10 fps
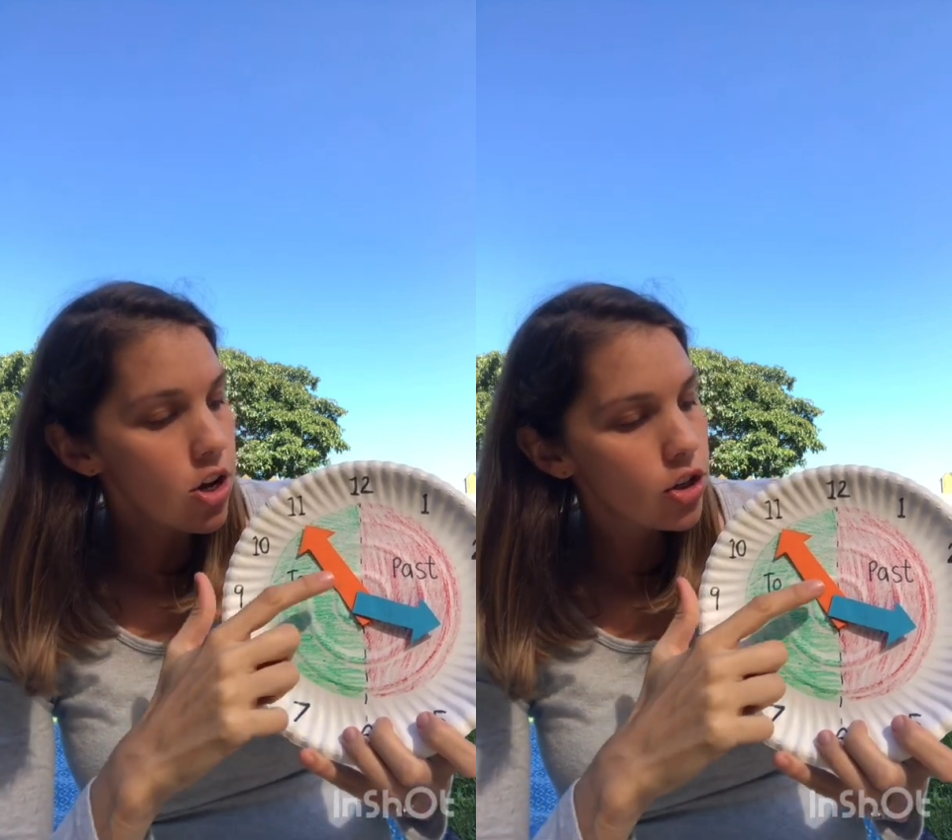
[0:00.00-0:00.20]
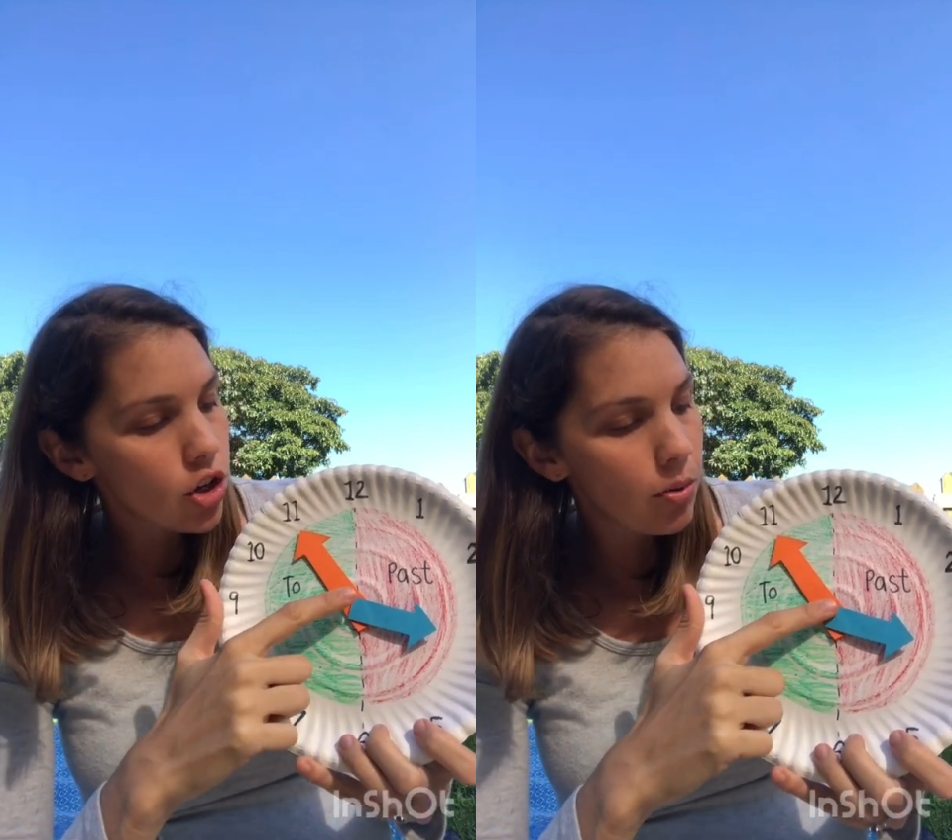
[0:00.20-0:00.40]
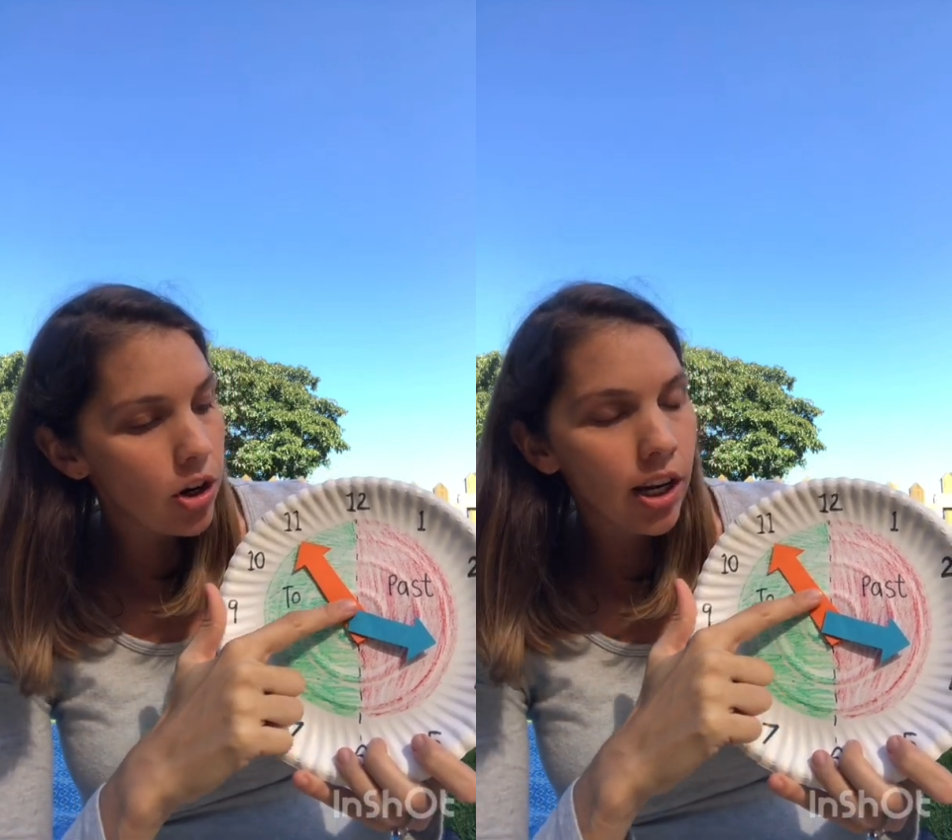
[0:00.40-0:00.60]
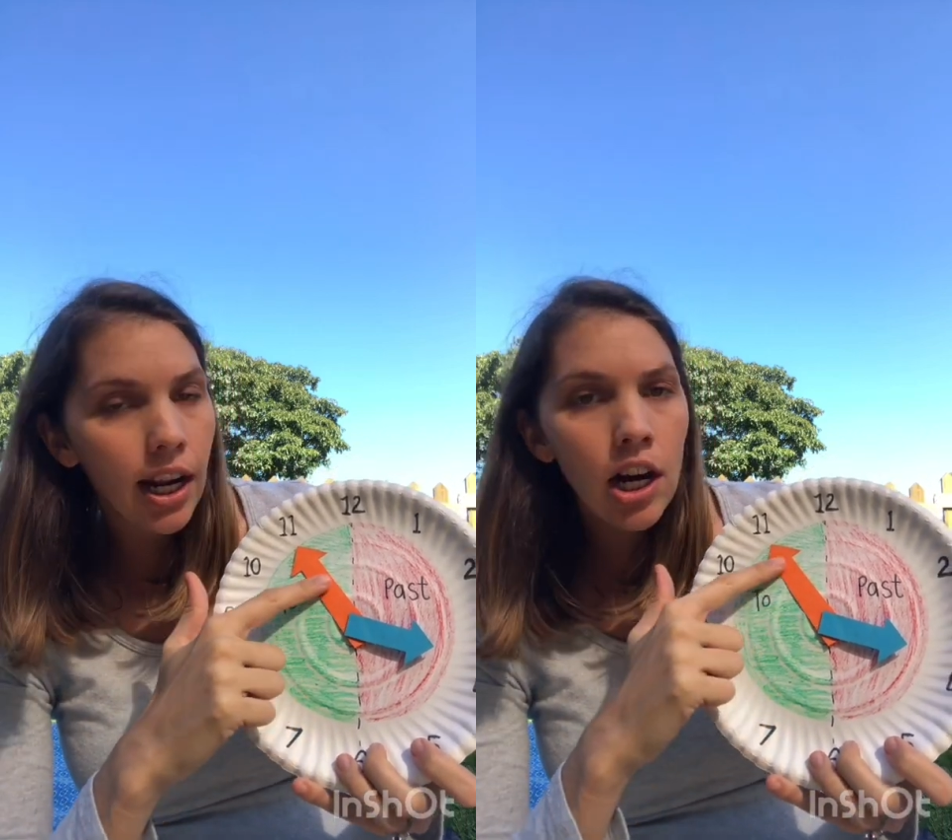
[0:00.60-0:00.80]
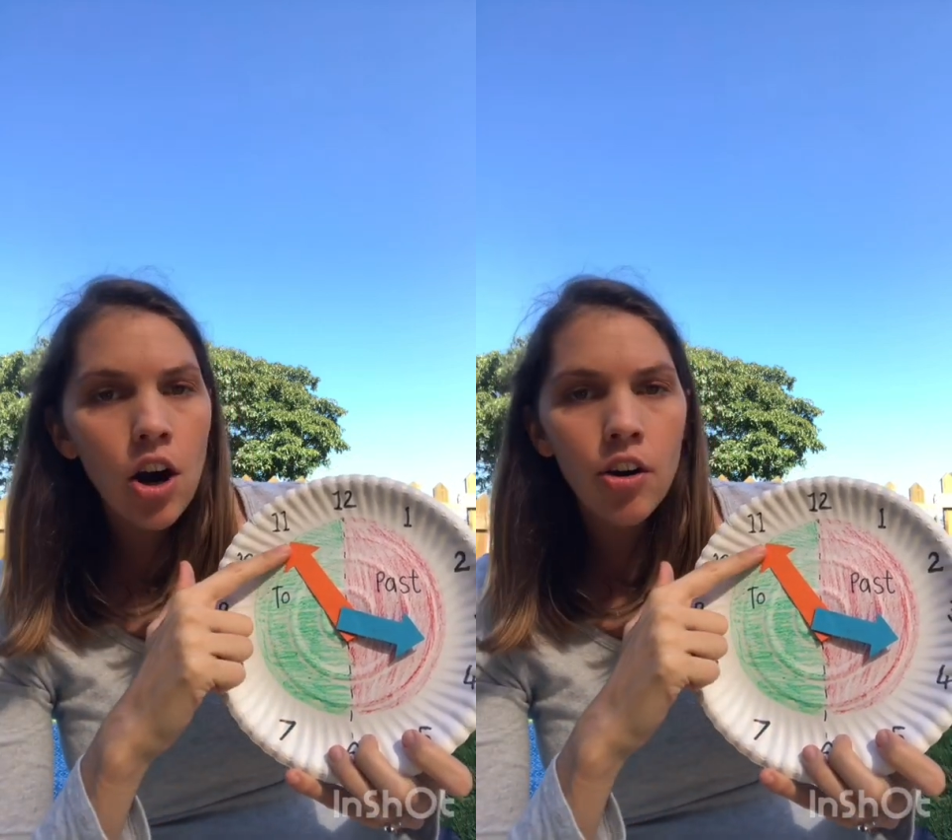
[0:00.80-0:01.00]
So we're looking at
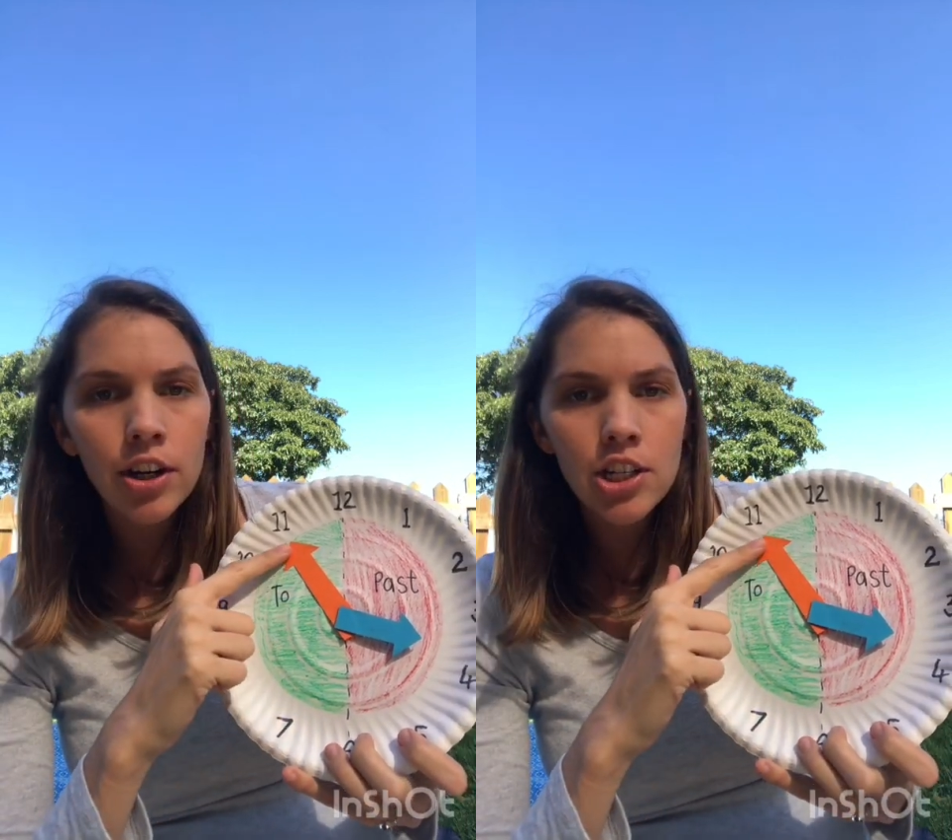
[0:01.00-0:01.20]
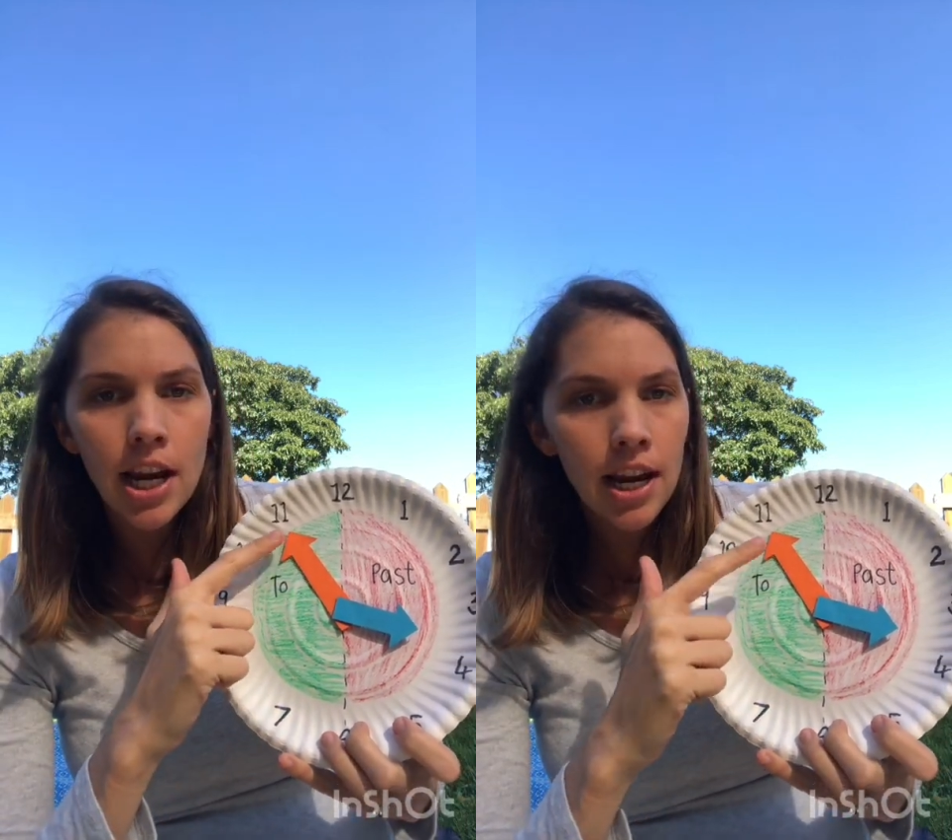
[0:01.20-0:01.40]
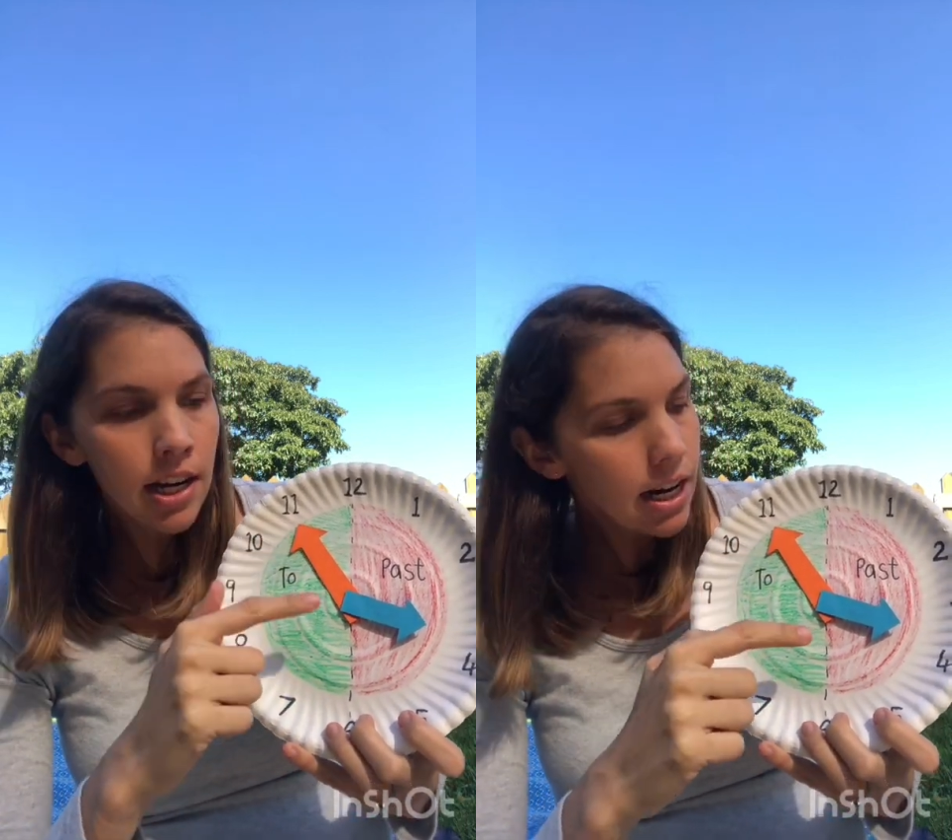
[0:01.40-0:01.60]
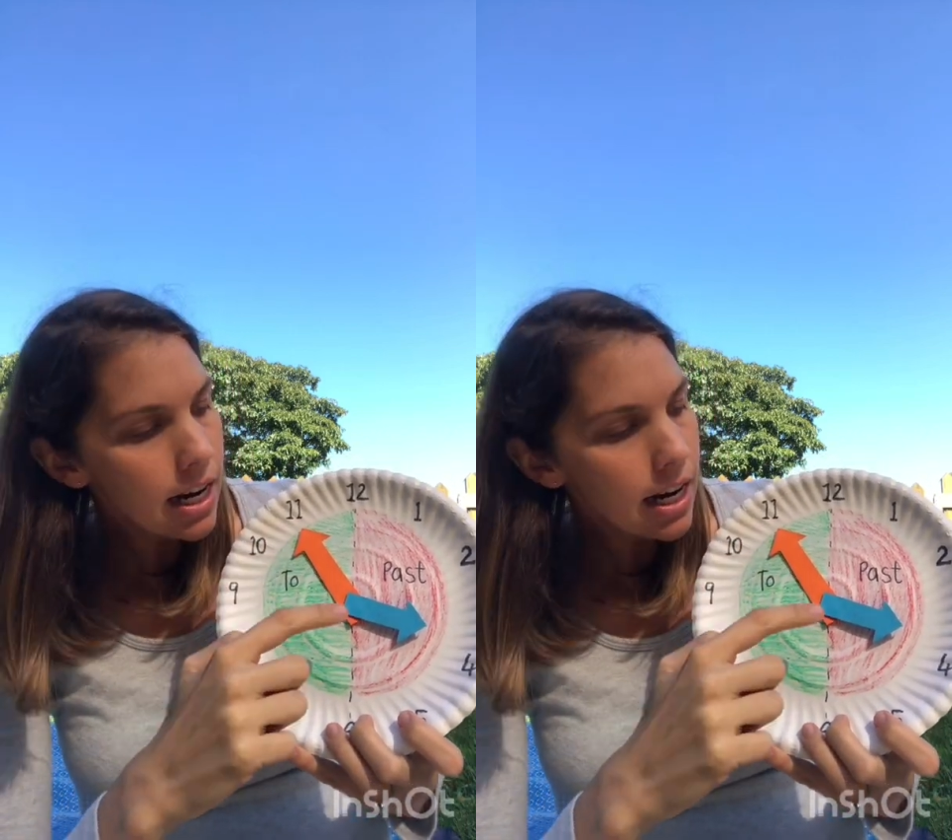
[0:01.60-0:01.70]
our orange hand.